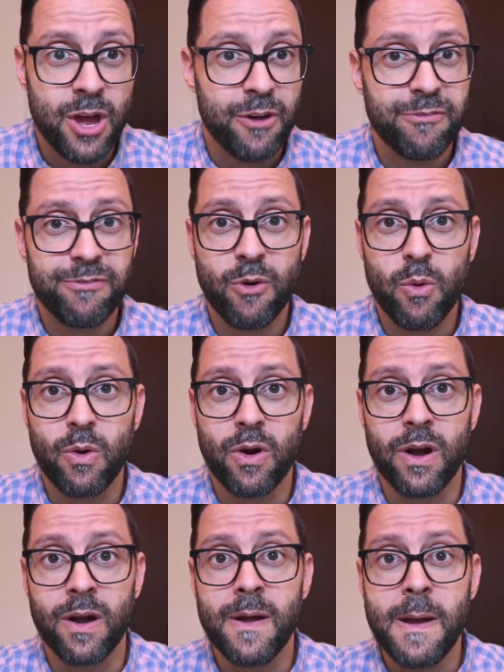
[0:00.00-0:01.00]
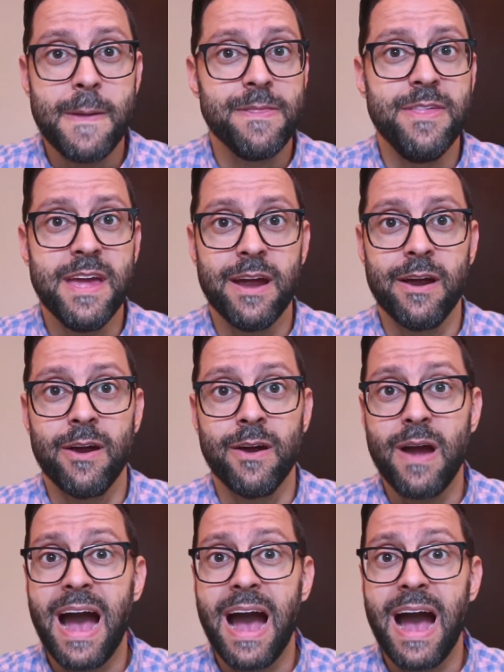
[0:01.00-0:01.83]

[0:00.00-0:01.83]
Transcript: for their